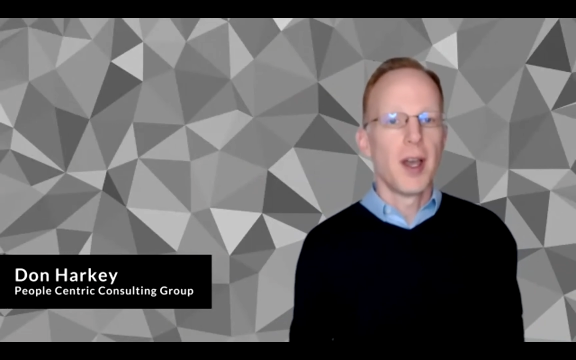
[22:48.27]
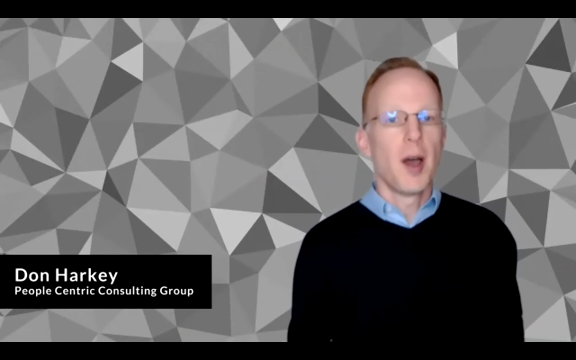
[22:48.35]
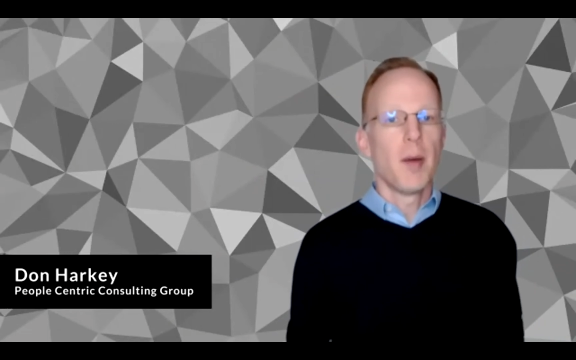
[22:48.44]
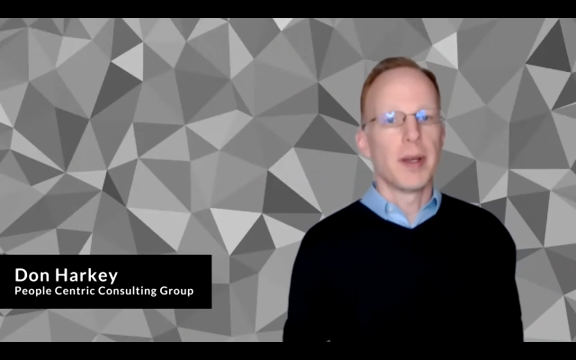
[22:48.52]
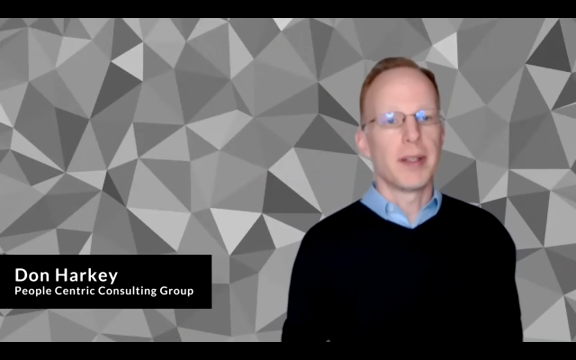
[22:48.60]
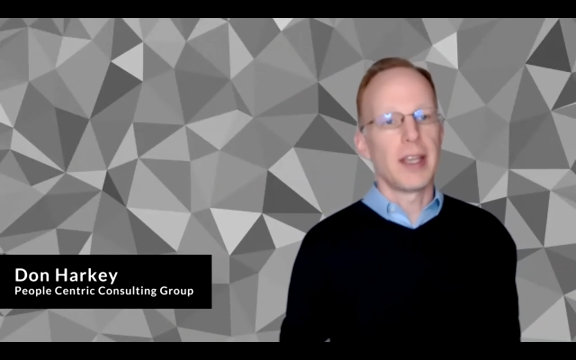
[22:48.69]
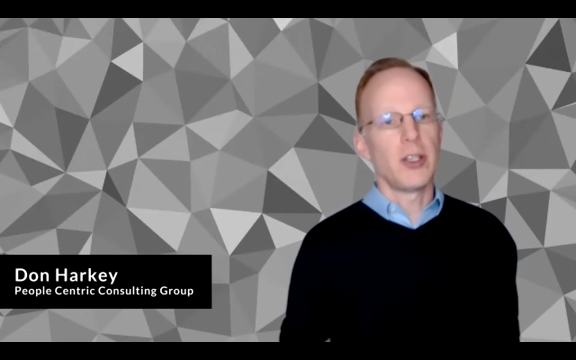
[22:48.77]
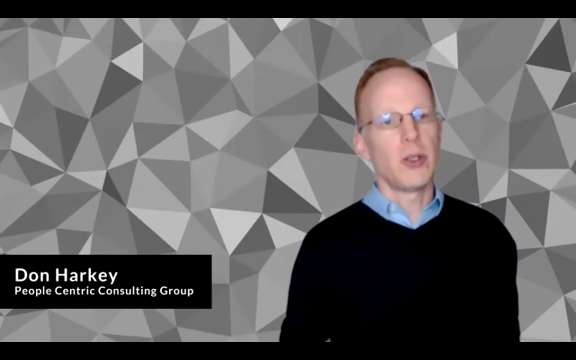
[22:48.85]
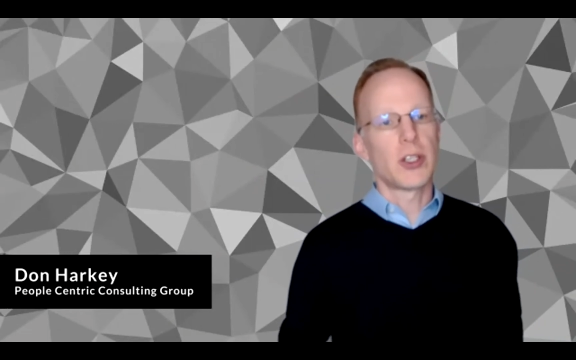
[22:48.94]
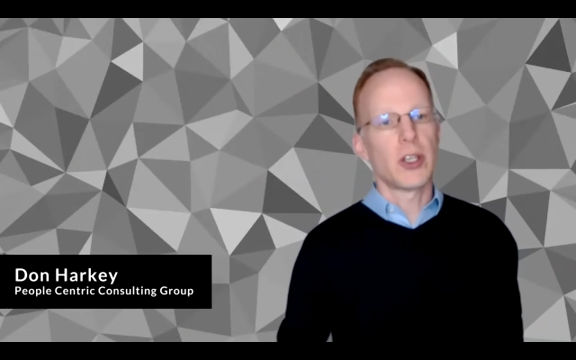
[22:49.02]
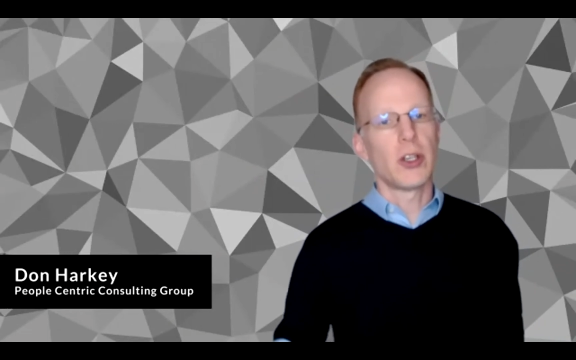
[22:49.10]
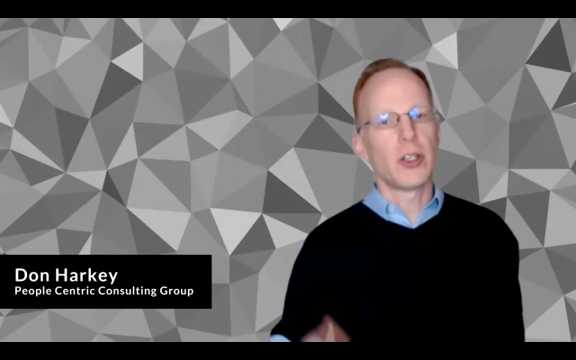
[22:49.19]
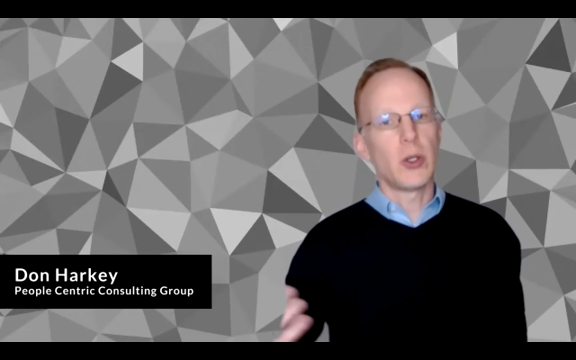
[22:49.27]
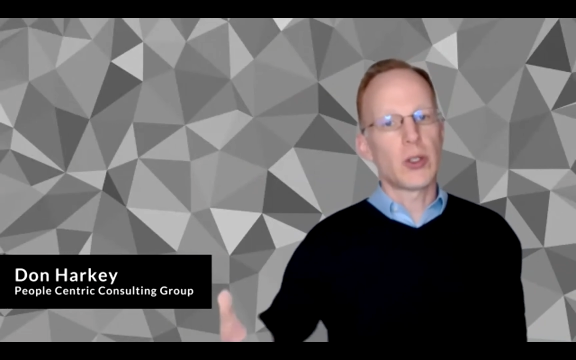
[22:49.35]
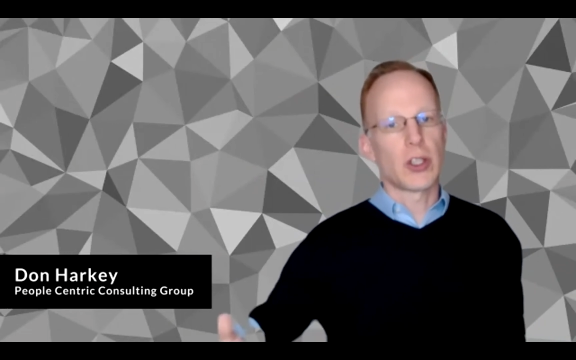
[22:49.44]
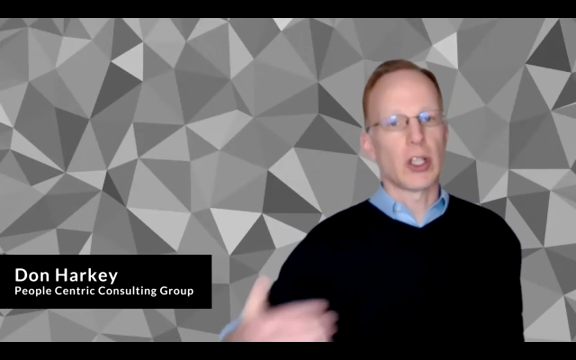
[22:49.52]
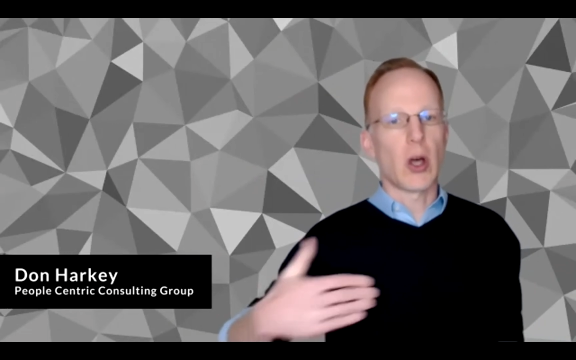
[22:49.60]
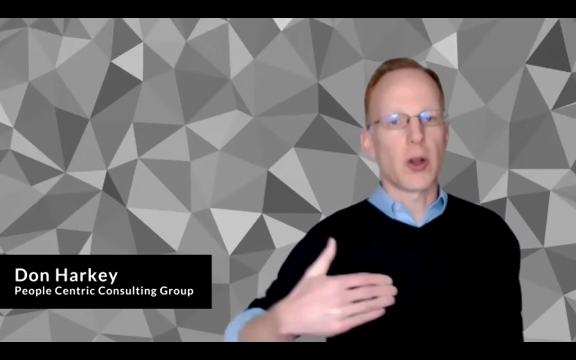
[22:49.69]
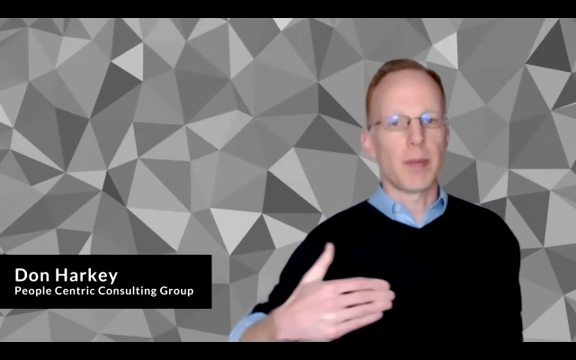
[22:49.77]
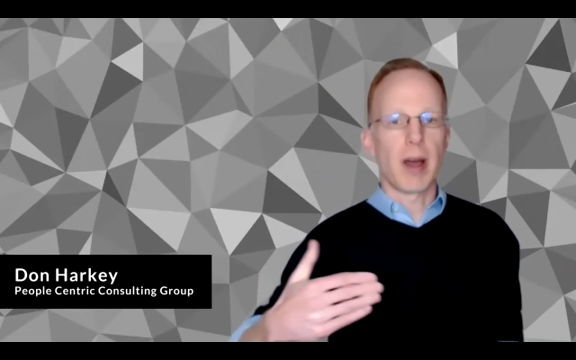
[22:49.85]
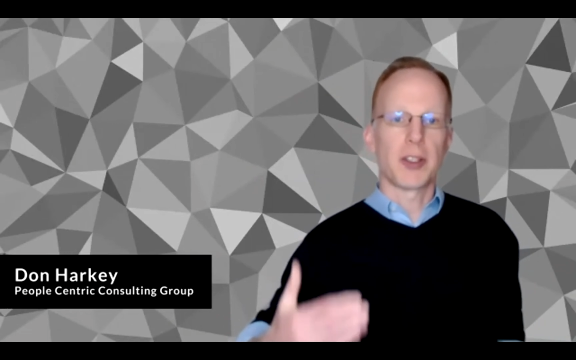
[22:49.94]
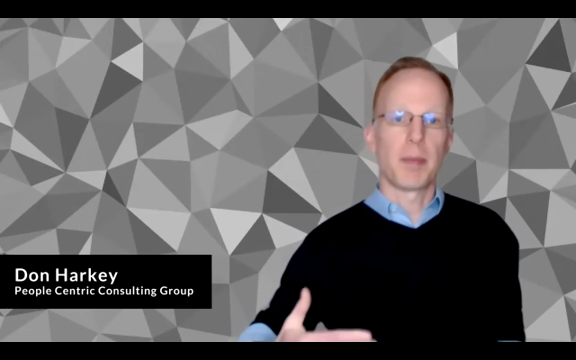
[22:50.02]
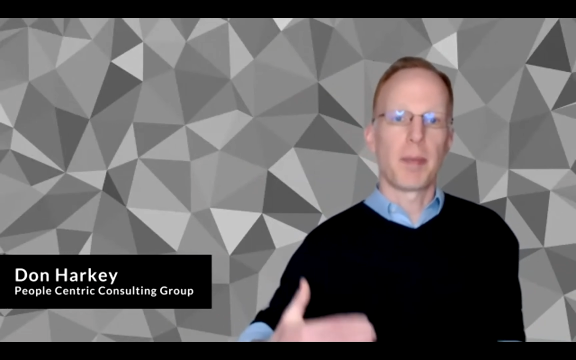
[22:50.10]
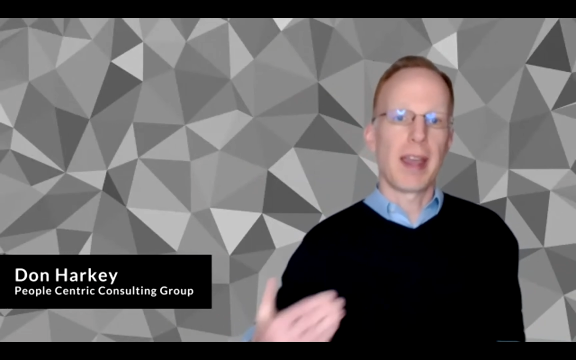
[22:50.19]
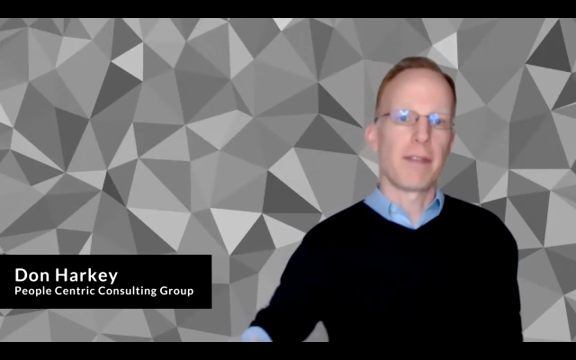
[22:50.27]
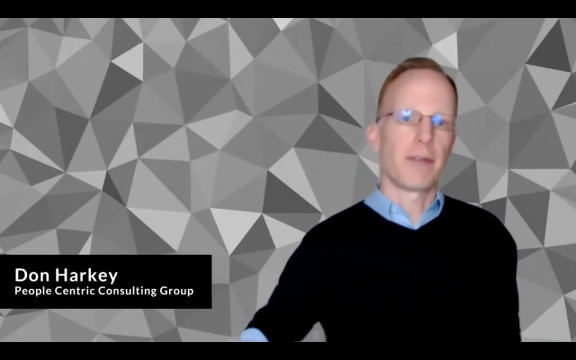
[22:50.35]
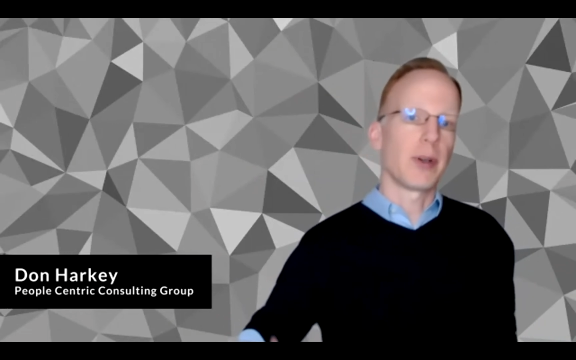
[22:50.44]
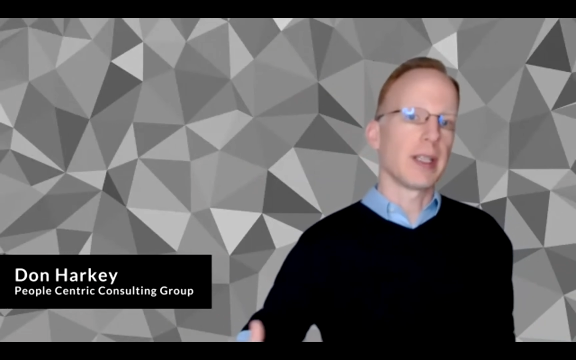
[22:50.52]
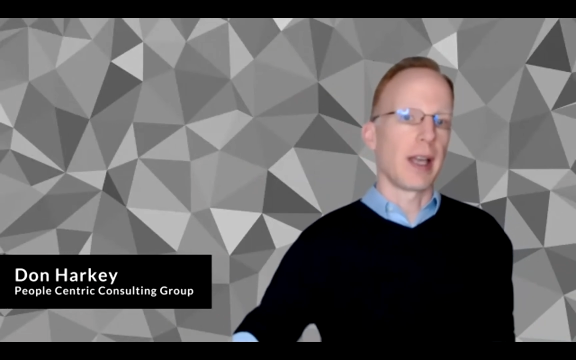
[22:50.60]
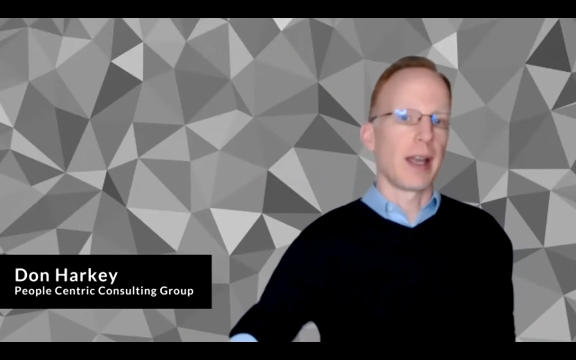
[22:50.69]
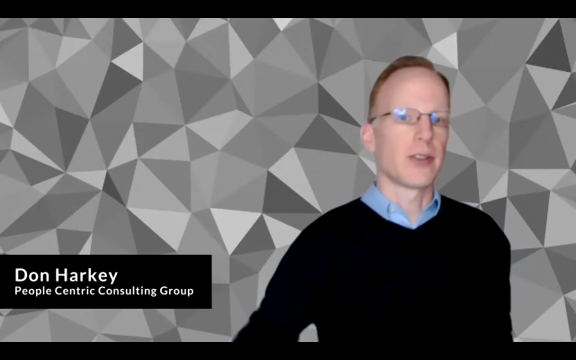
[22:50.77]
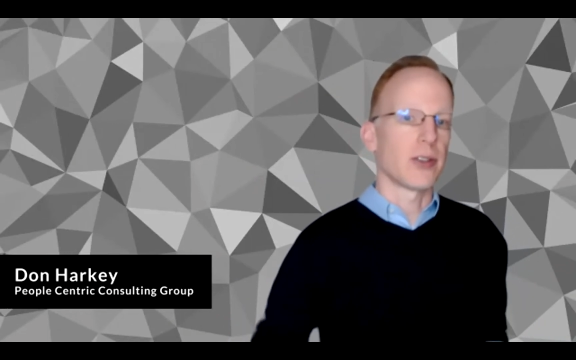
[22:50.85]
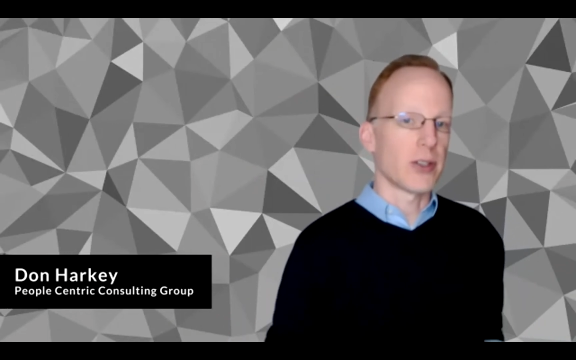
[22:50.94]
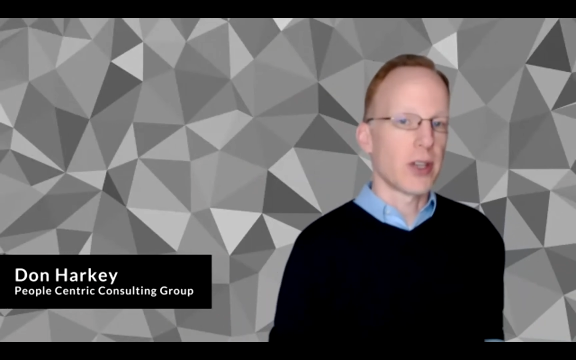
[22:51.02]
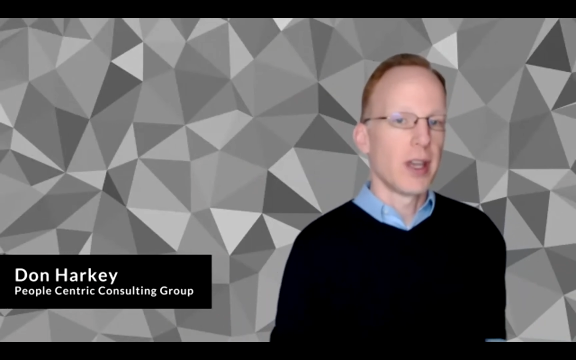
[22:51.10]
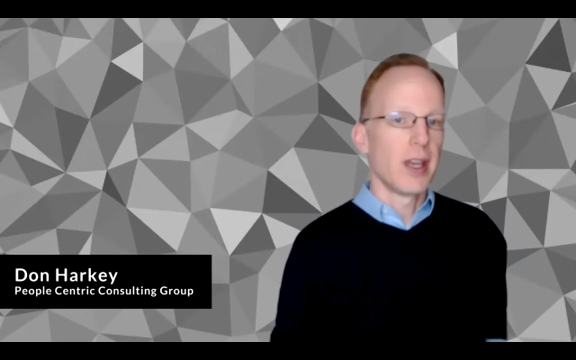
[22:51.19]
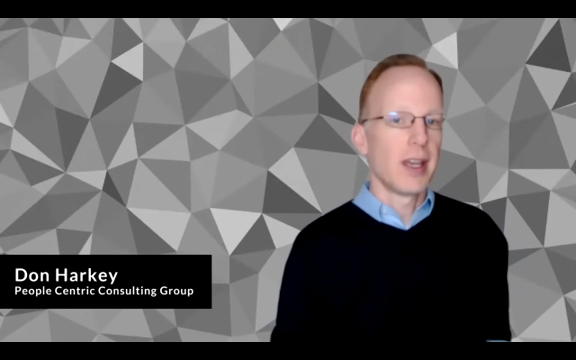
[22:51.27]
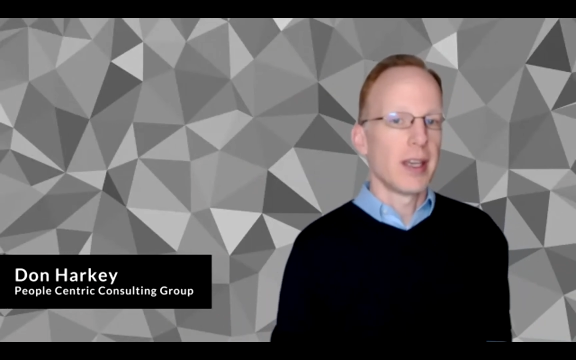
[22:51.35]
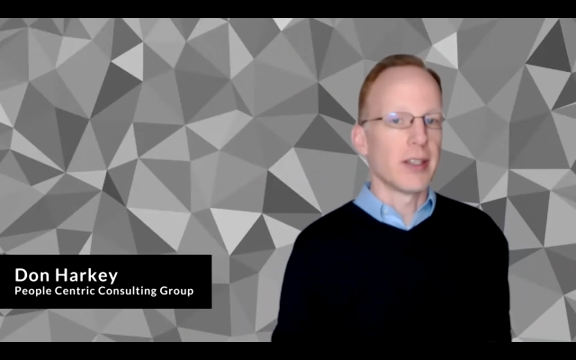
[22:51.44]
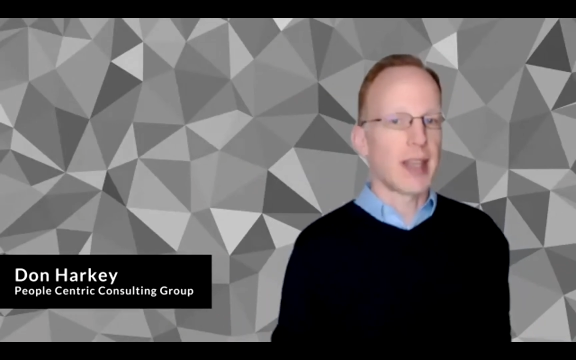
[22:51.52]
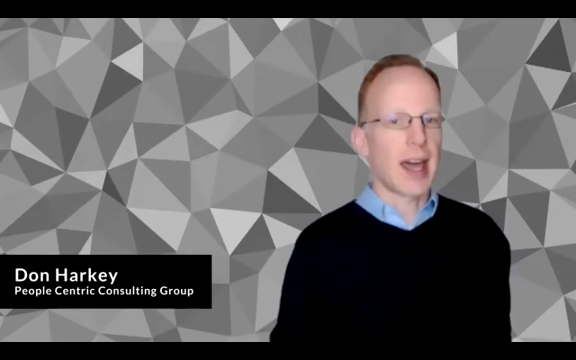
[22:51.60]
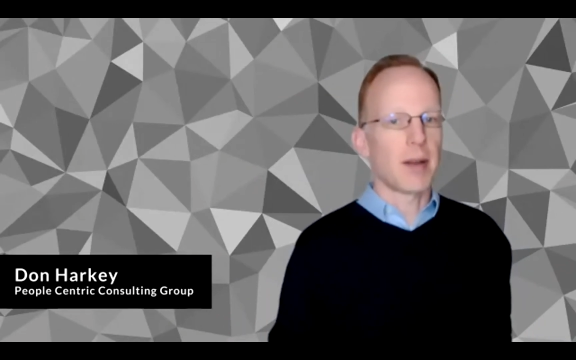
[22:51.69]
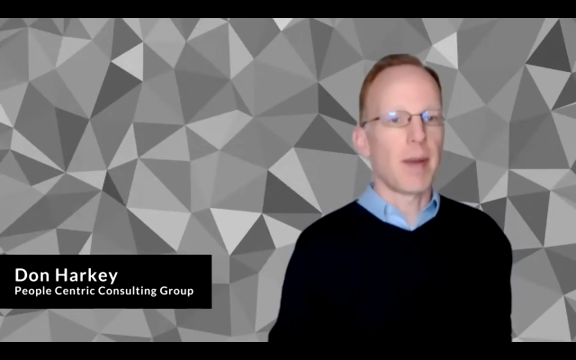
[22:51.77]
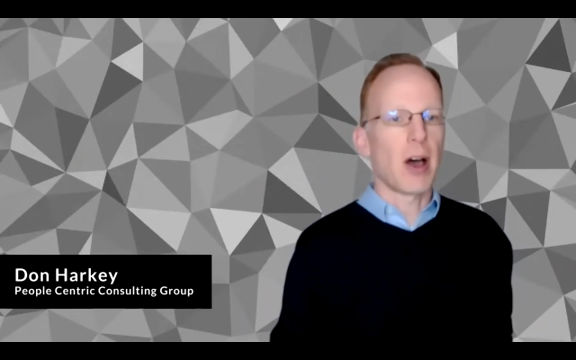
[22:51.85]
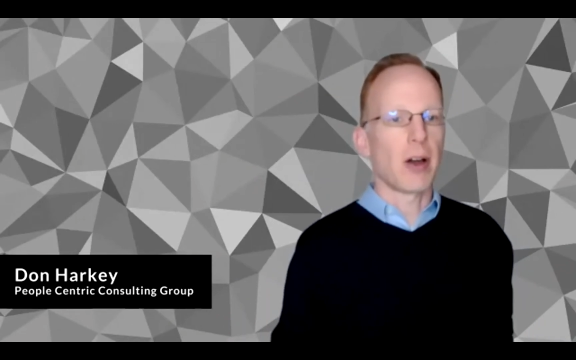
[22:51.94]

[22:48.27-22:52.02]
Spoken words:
but then you still use the loan amount to pay freelancers? Is that amount